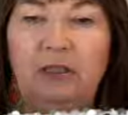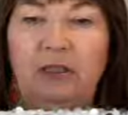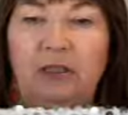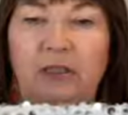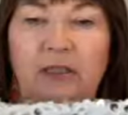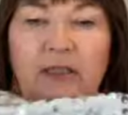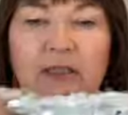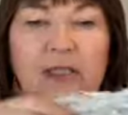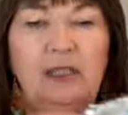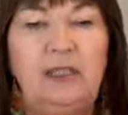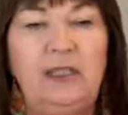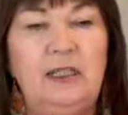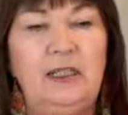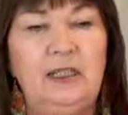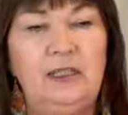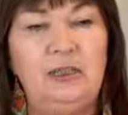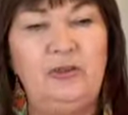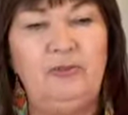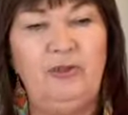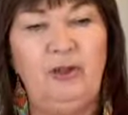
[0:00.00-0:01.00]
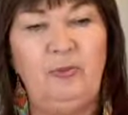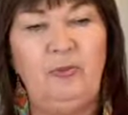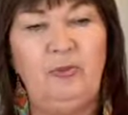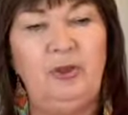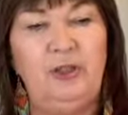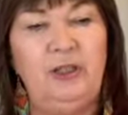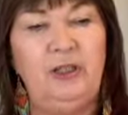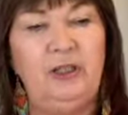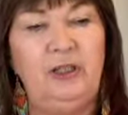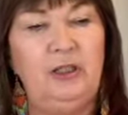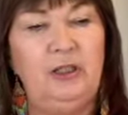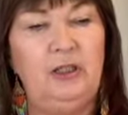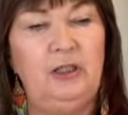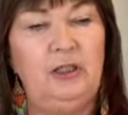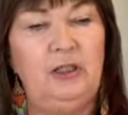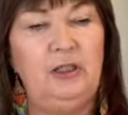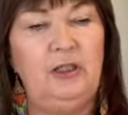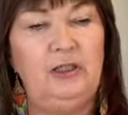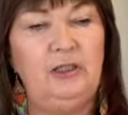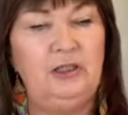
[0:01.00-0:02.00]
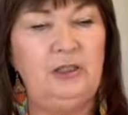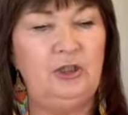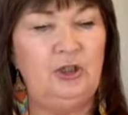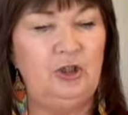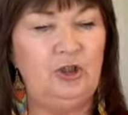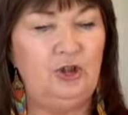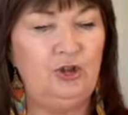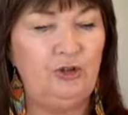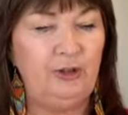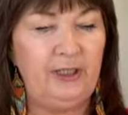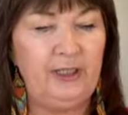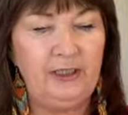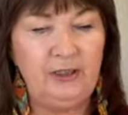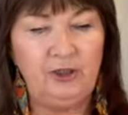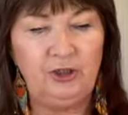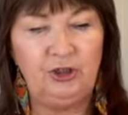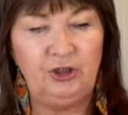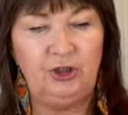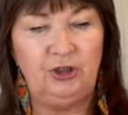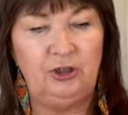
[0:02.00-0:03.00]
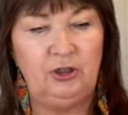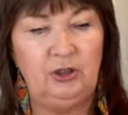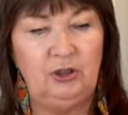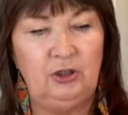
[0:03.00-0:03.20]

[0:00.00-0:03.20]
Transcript: it's a nice fabric. It's a stretch